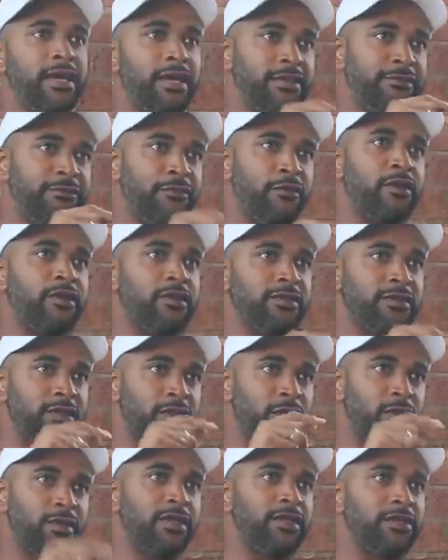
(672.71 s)
as far as, you
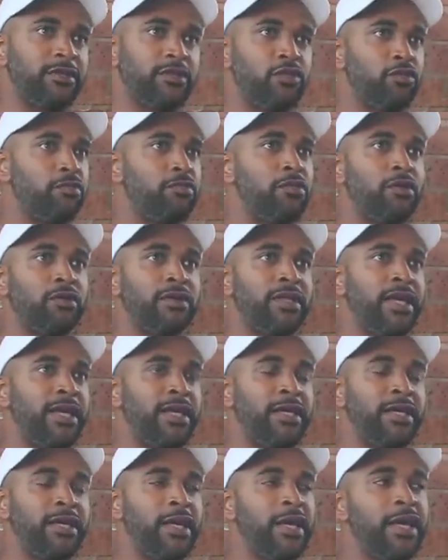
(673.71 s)
know, Super Bowl
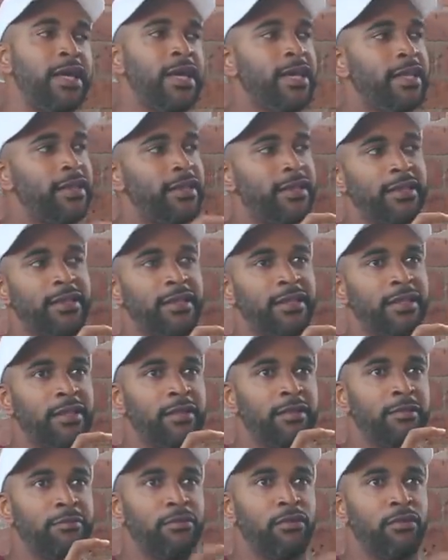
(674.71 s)
day. The, the, the